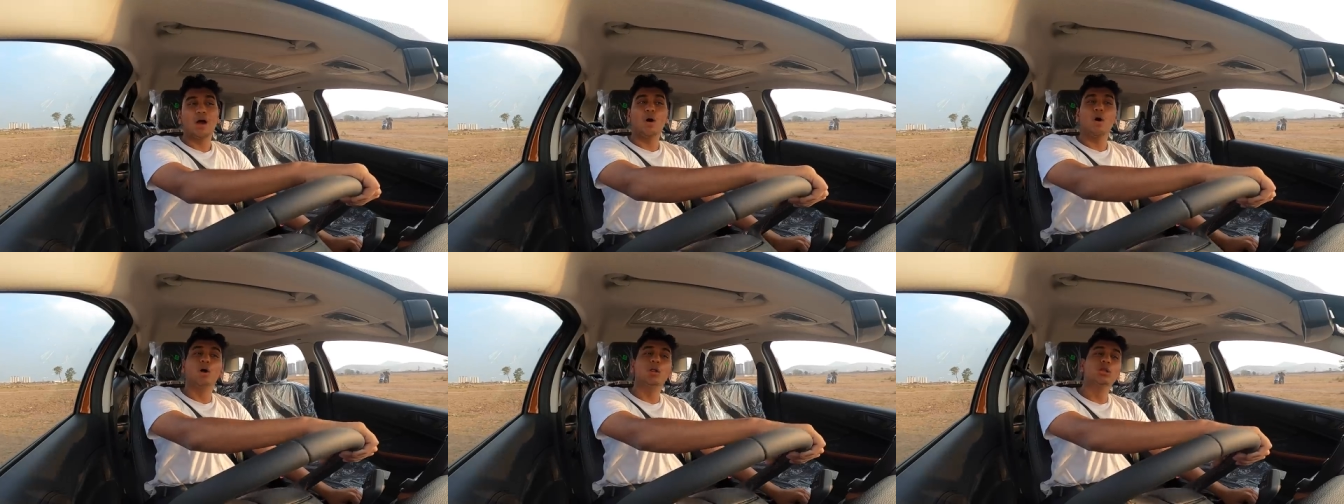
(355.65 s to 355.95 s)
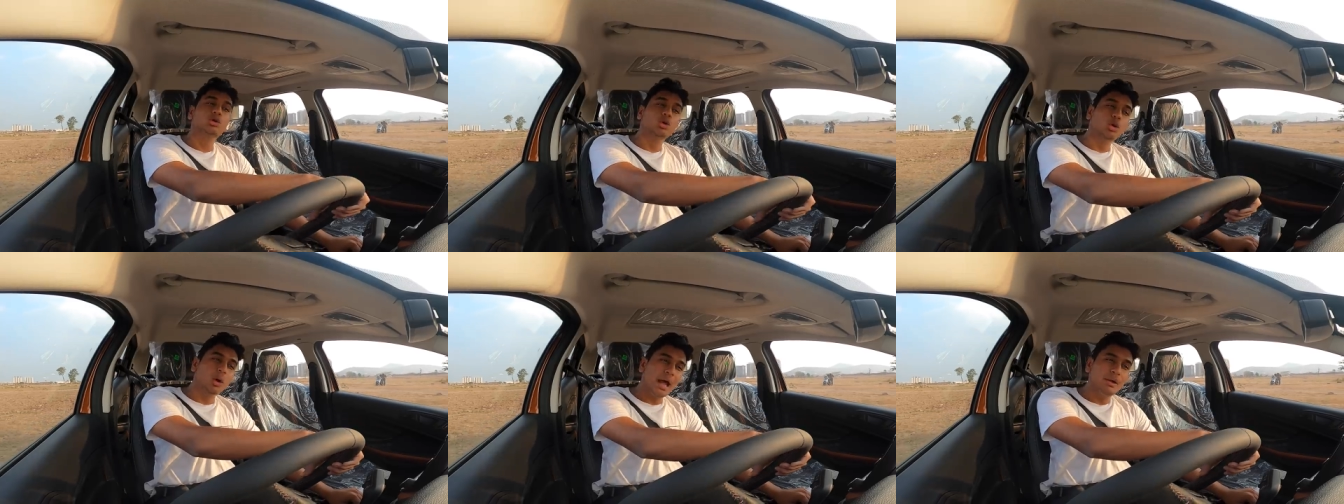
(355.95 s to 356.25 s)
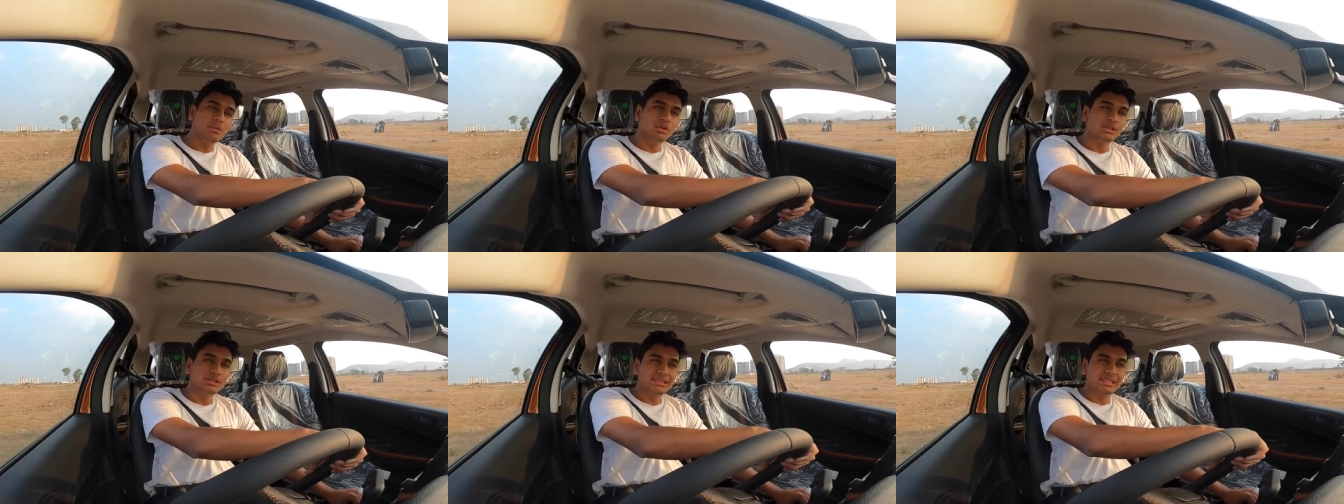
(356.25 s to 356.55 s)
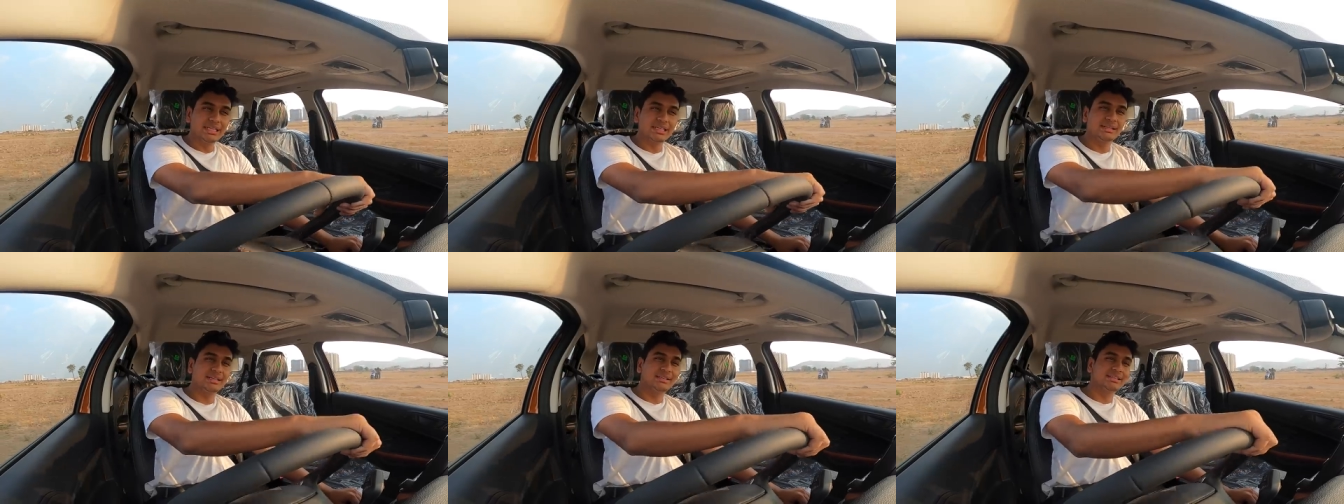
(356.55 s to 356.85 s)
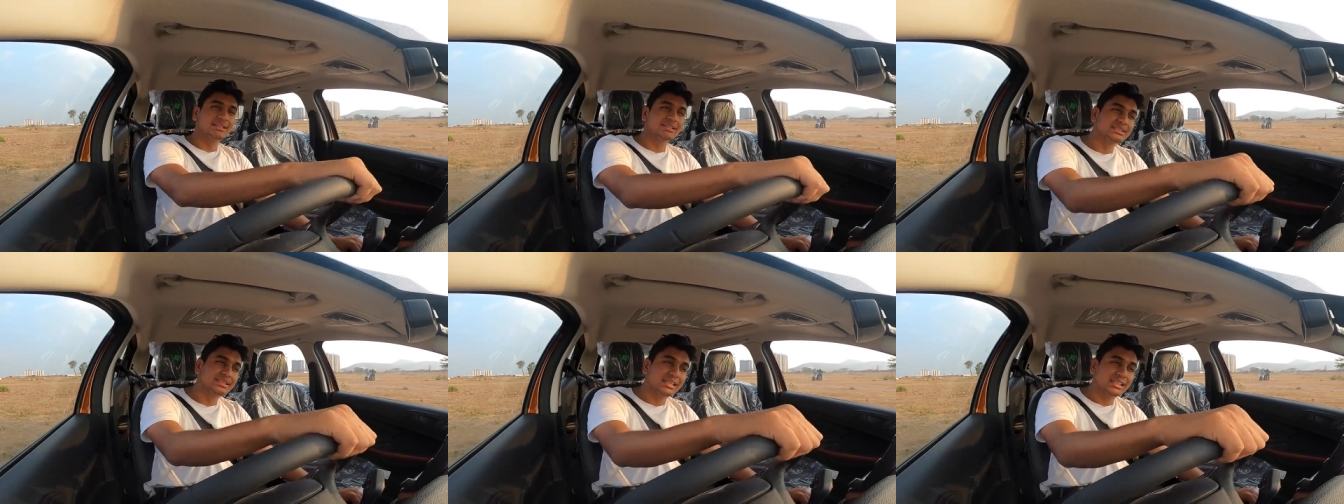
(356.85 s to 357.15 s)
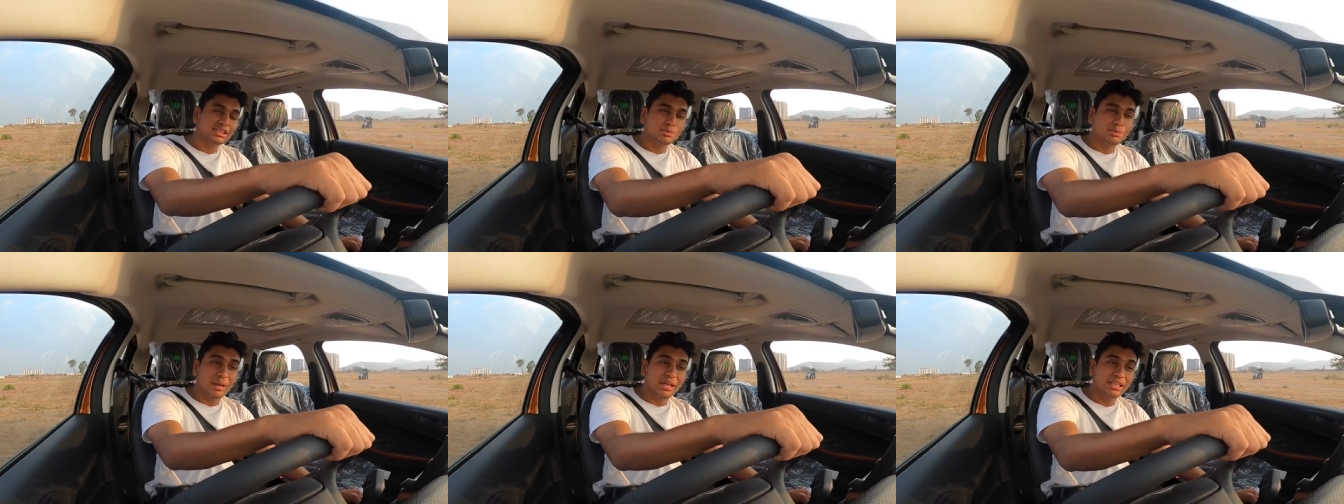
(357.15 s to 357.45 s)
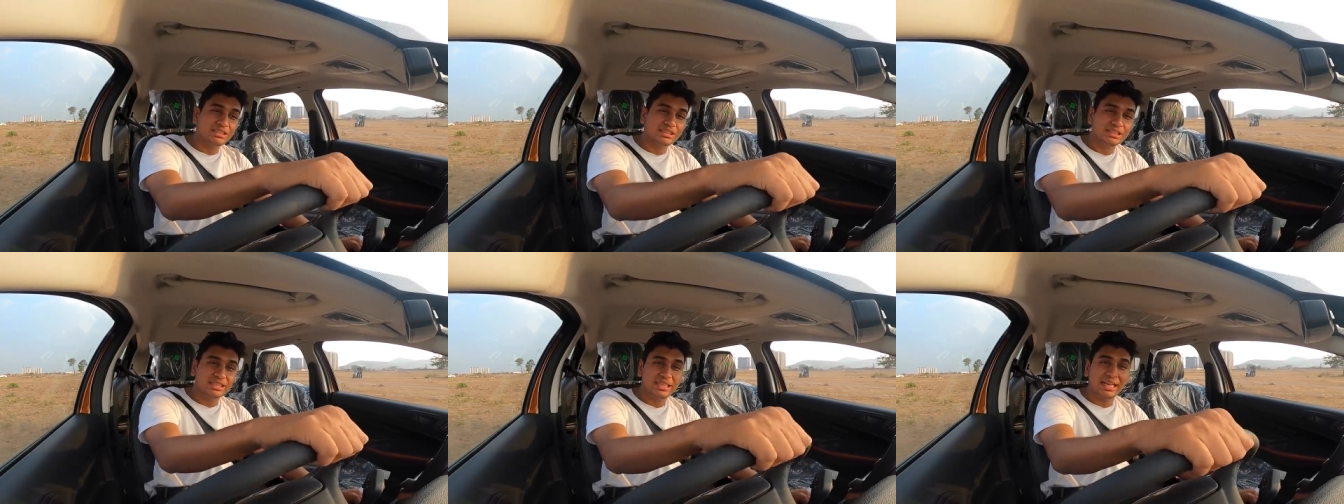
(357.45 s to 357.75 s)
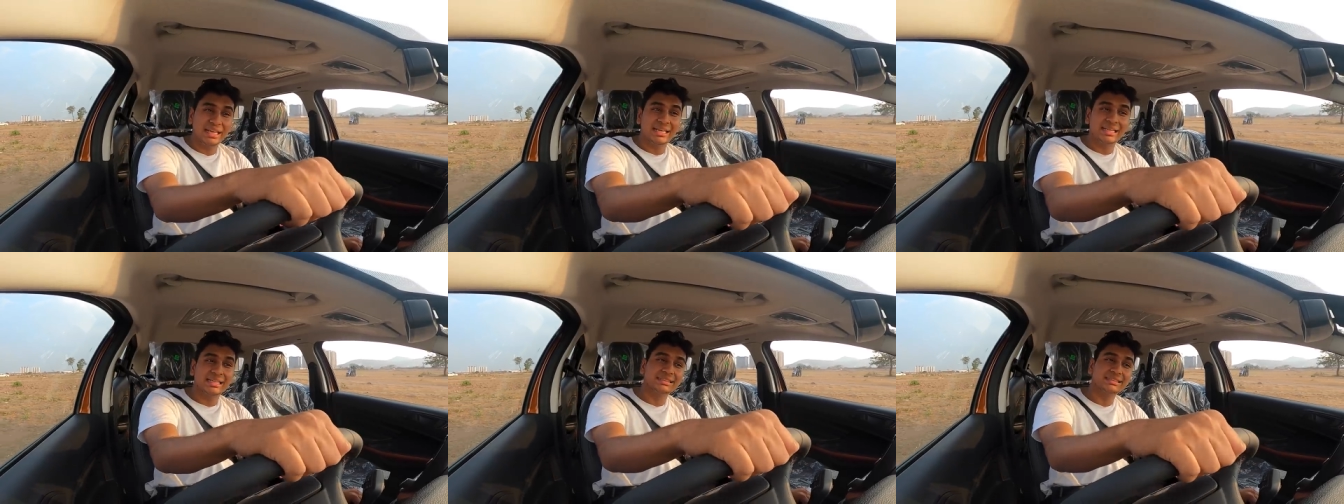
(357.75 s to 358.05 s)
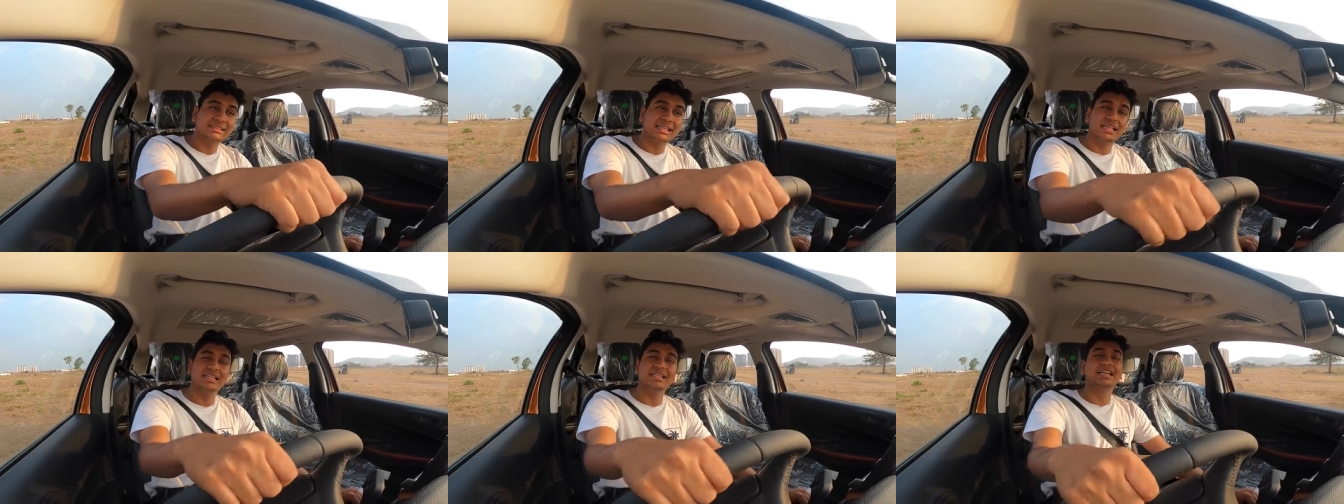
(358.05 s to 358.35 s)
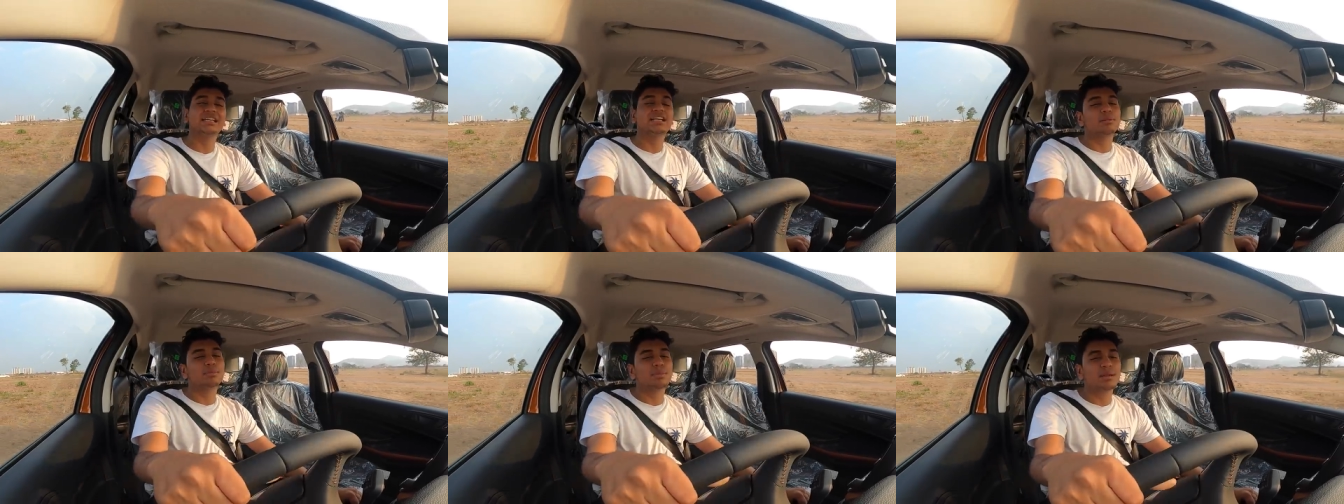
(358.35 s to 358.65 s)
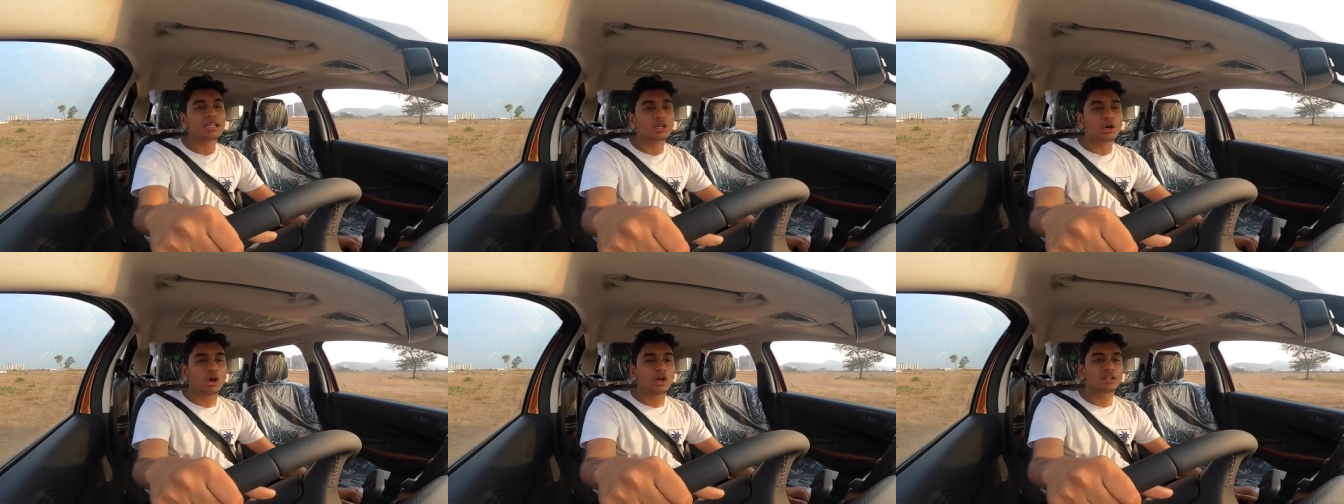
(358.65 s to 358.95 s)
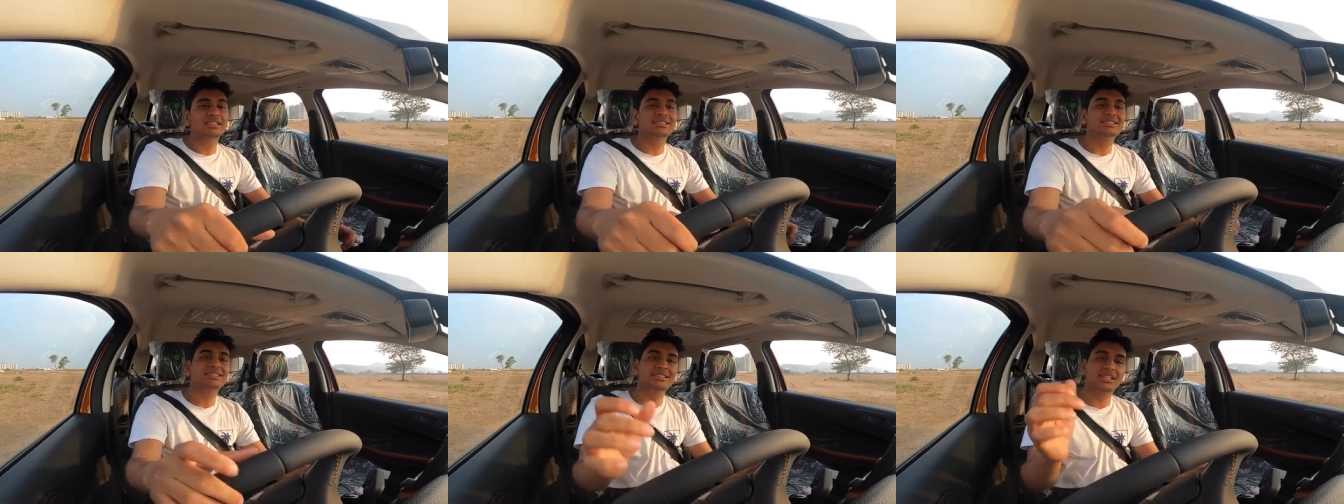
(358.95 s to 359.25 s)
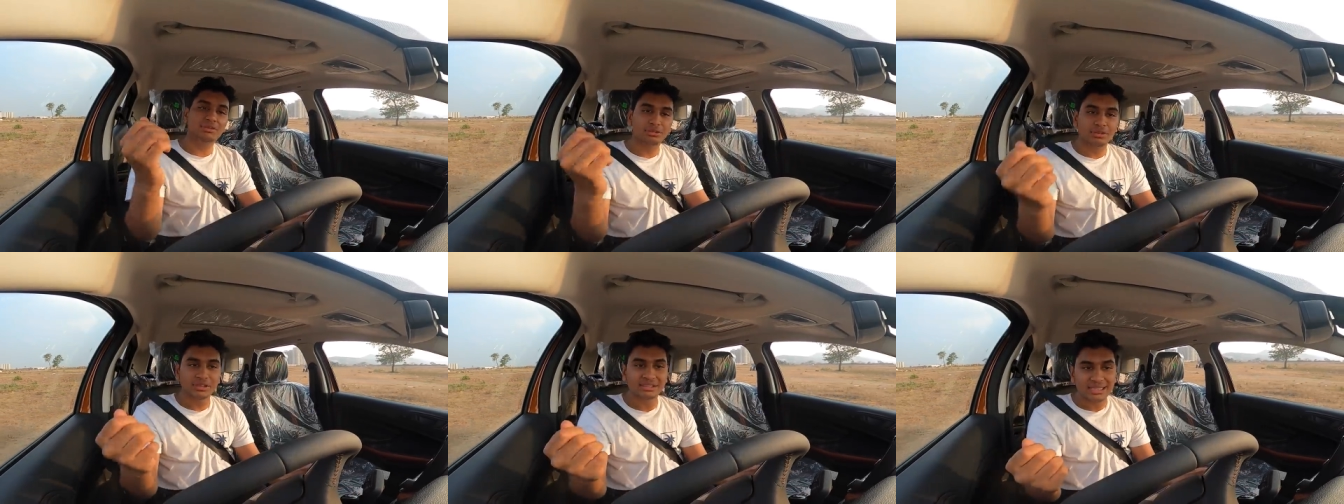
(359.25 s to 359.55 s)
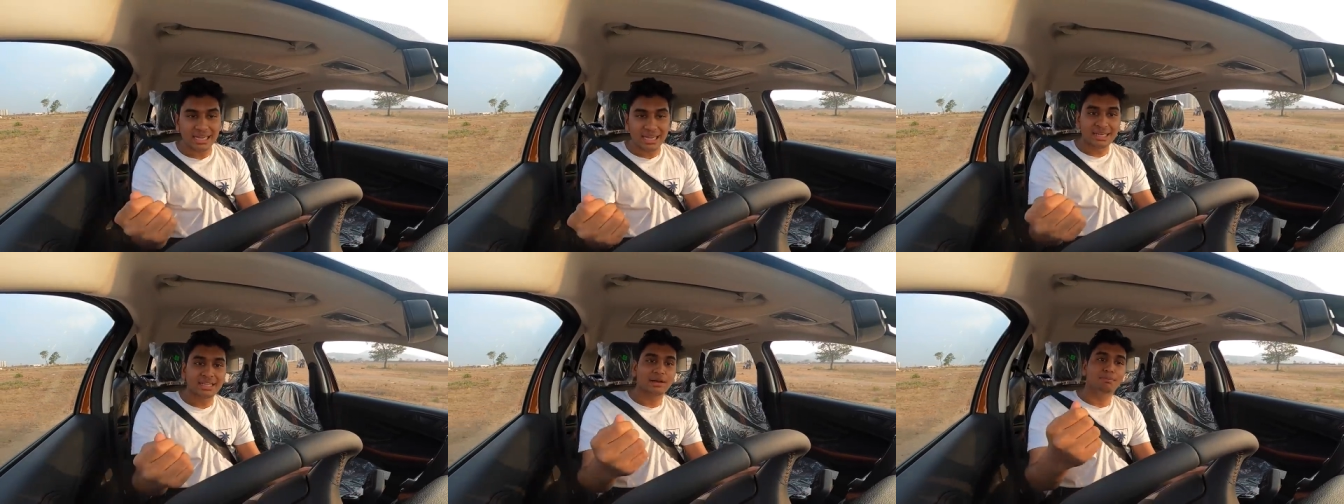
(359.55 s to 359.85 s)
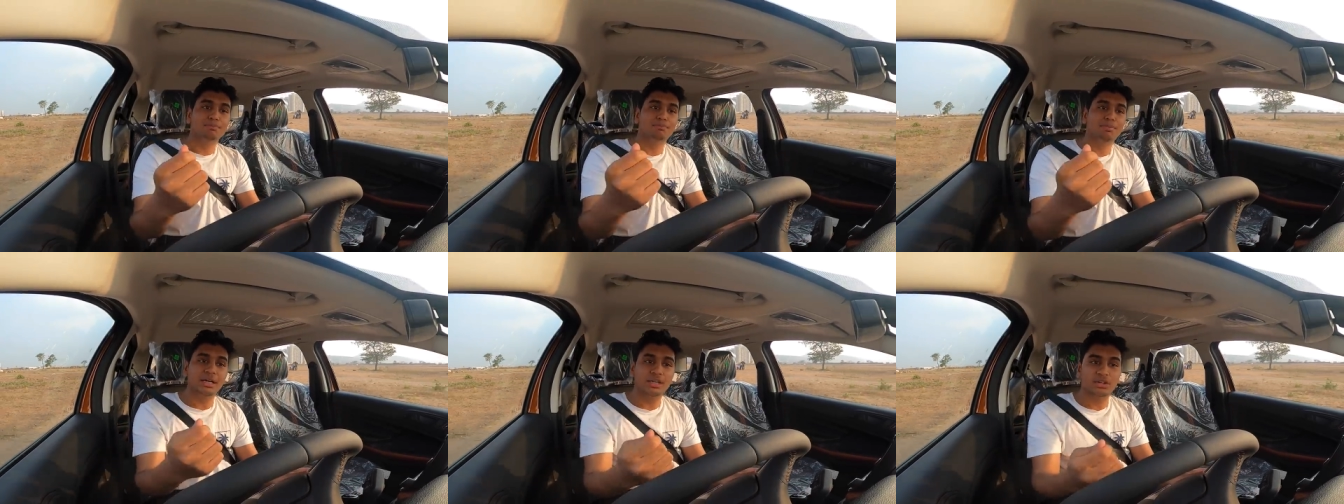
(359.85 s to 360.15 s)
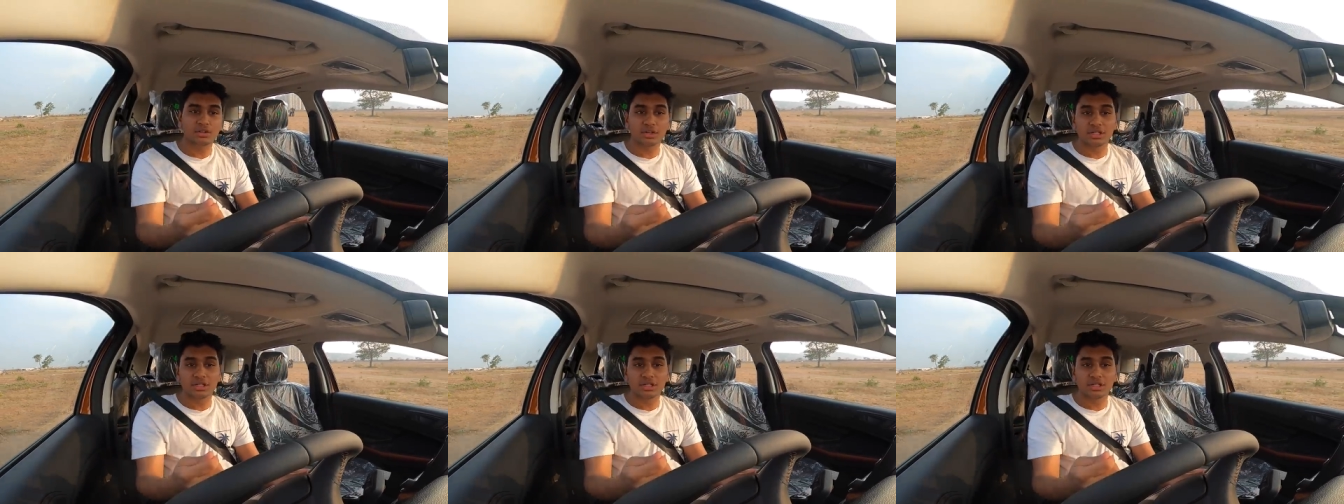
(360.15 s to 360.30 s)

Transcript: Although I would say that this suspension is little bit on the stiffer side compared